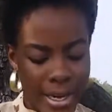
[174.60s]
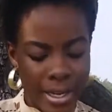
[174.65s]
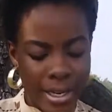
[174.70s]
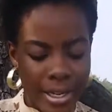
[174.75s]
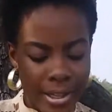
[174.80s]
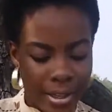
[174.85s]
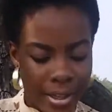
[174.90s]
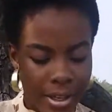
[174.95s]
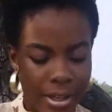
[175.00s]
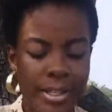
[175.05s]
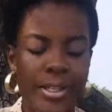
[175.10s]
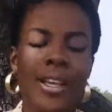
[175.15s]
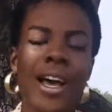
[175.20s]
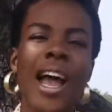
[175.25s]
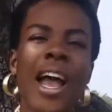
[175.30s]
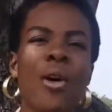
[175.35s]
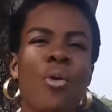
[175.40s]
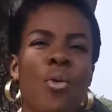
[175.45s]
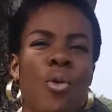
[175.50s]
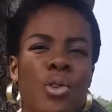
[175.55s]
need this,
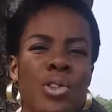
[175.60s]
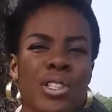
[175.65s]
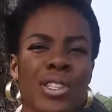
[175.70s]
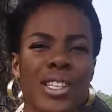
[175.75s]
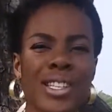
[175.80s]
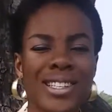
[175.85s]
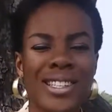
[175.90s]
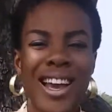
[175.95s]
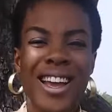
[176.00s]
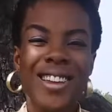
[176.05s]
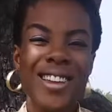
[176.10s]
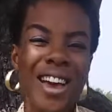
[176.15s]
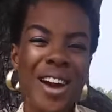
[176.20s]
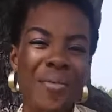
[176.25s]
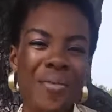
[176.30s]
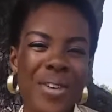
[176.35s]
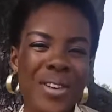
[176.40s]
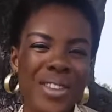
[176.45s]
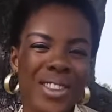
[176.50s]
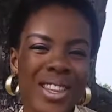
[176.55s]
I want this, can you
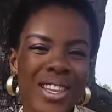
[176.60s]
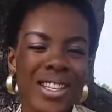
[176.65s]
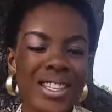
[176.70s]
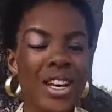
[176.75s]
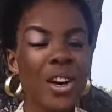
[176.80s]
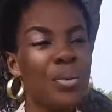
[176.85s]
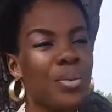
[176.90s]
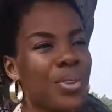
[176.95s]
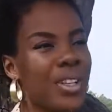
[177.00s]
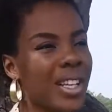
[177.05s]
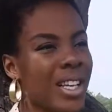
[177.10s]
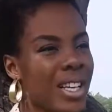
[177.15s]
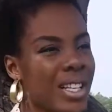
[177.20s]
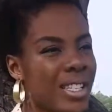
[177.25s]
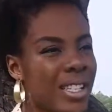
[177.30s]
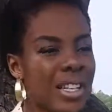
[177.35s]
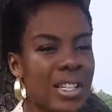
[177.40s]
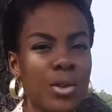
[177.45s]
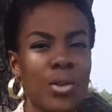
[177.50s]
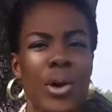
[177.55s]
help me with this, oh
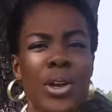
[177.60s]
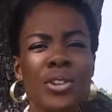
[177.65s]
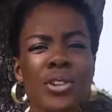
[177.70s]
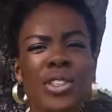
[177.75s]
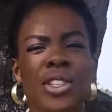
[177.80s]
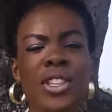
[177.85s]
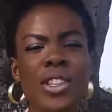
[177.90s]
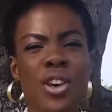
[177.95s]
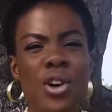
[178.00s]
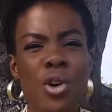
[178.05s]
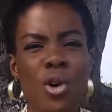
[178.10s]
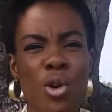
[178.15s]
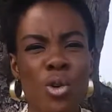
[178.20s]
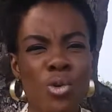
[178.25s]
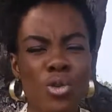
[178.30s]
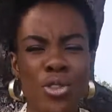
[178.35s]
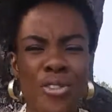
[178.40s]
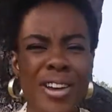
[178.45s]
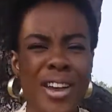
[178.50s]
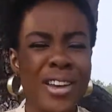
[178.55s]
please this. When you see their
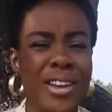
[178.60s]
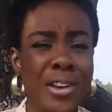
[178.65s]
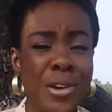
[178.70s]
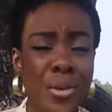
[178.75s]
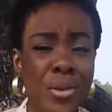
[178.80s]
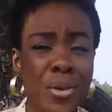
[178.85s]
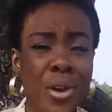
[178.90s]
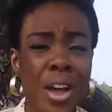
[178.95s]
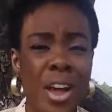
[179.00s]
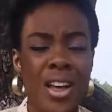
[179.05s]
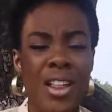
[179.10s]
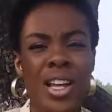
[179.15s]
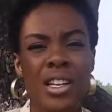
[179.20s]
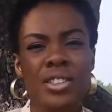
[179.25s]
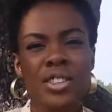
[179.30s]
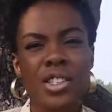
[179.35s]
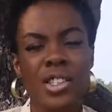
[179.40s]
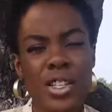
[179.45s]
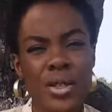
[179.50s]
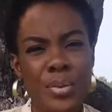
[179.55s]
call, you already know that
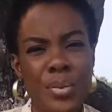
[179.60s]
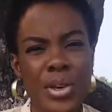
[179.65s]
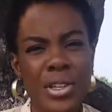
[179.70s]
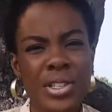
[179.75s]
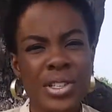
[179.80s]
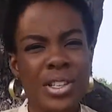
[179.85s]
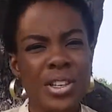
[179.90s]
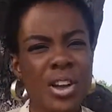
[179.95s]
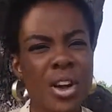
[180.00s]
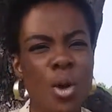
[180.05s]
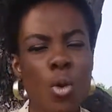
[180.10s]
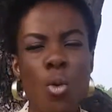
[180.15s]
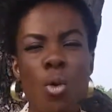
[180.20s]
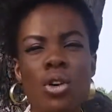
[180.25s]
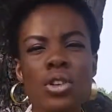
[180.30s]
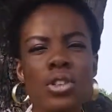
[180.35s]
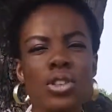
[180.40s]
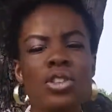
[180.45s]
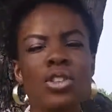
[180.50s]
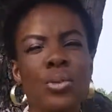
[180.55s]
this person
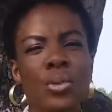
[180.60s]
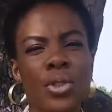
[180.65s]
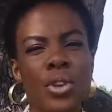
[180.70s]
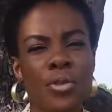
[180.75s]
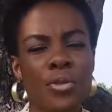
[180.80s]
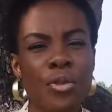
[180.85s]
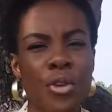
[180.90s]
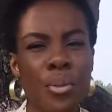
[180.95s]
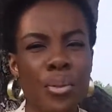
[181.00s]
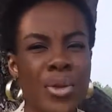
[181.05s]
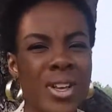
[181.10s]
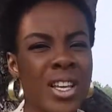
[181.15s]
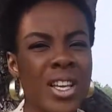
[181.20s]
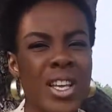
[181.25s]
wants something from